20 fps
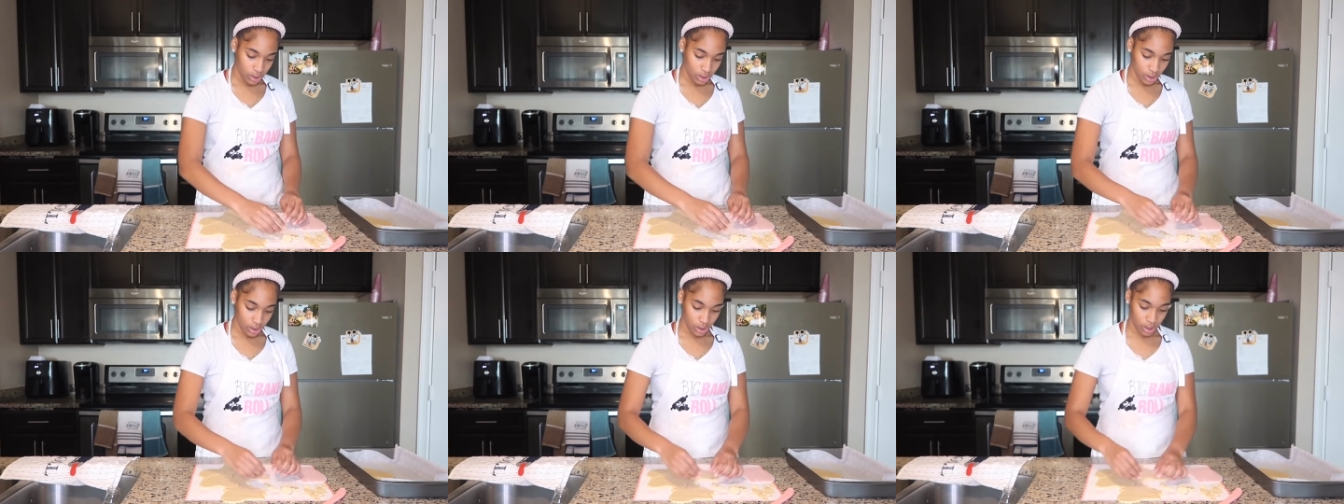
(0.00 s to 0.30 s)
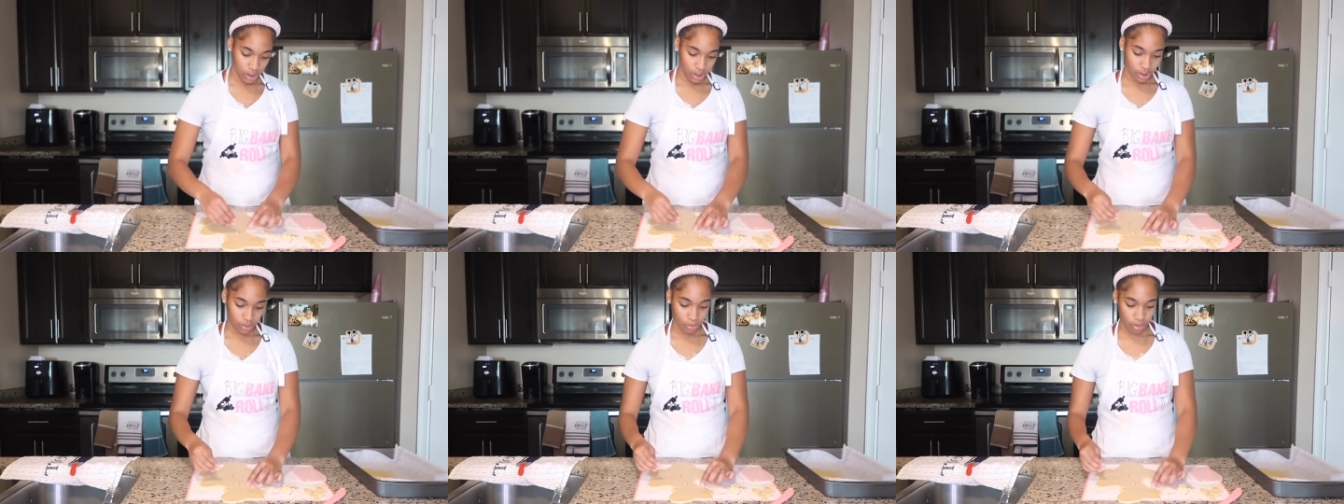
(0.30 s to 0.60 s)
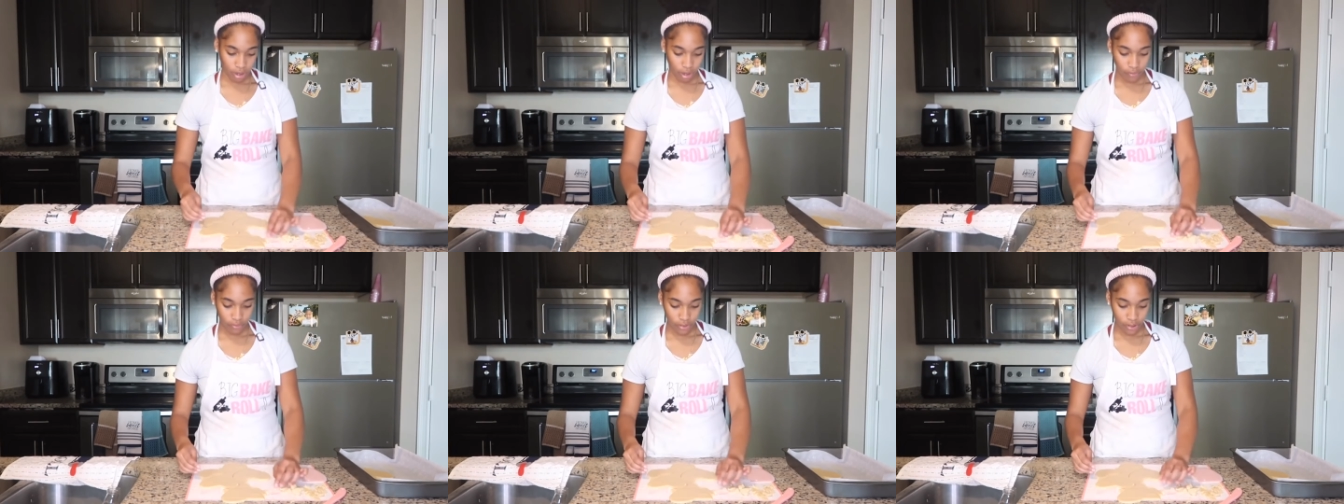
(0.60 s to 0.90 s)
to get some
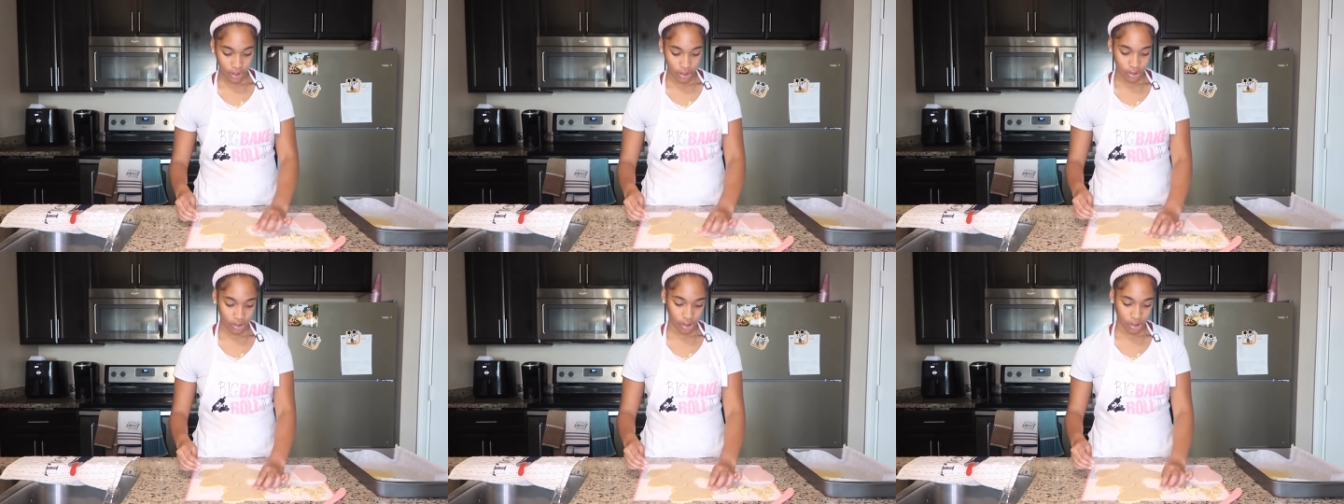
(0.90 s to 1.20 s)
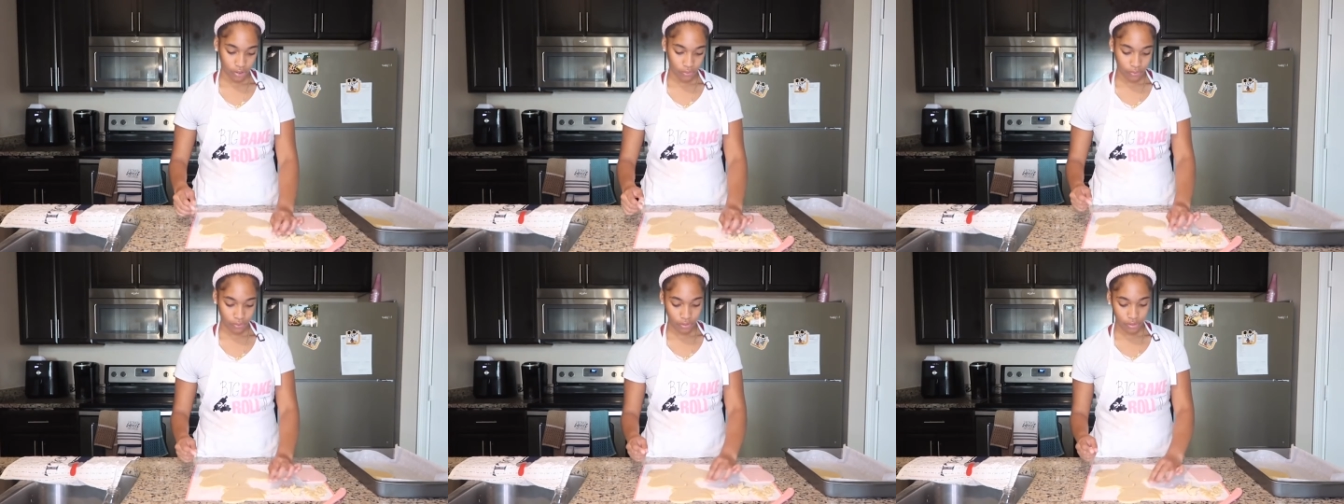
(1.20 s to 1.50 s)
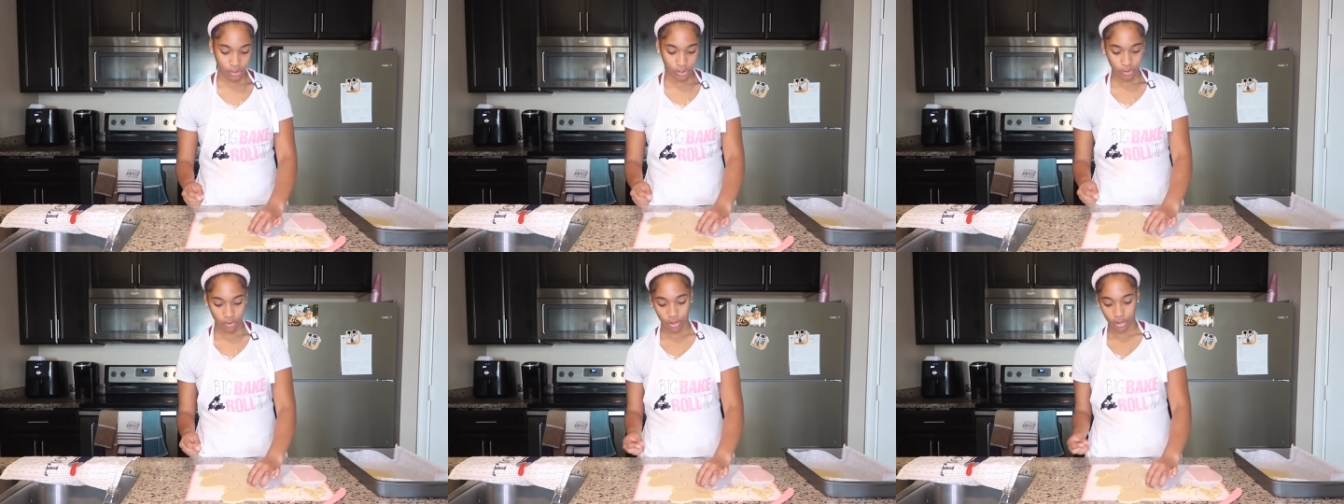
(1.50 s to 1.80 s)
conversation hearts from the
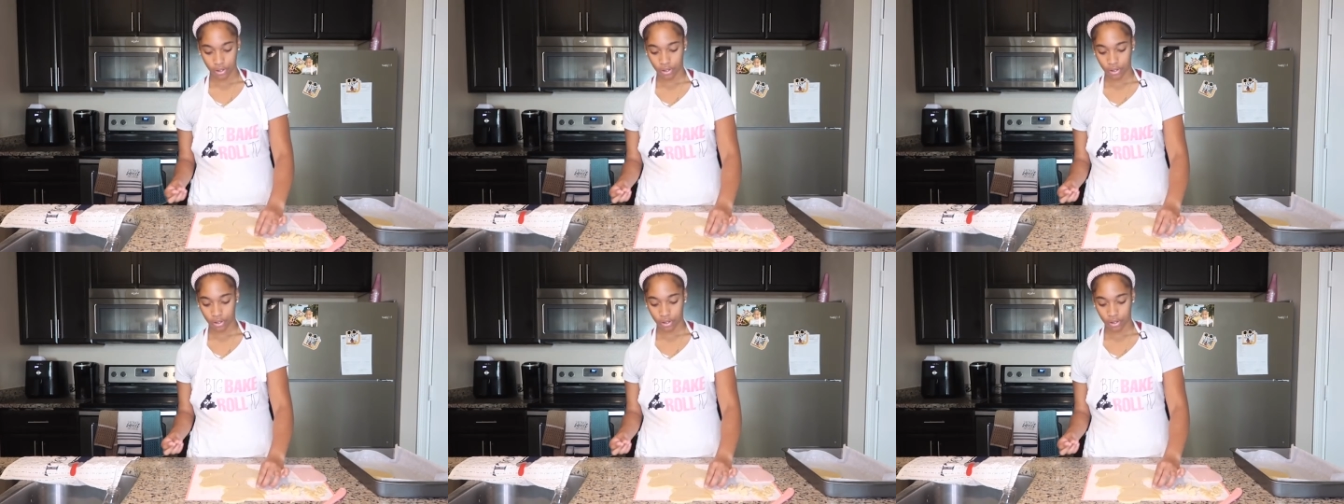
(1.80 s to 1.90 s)
store.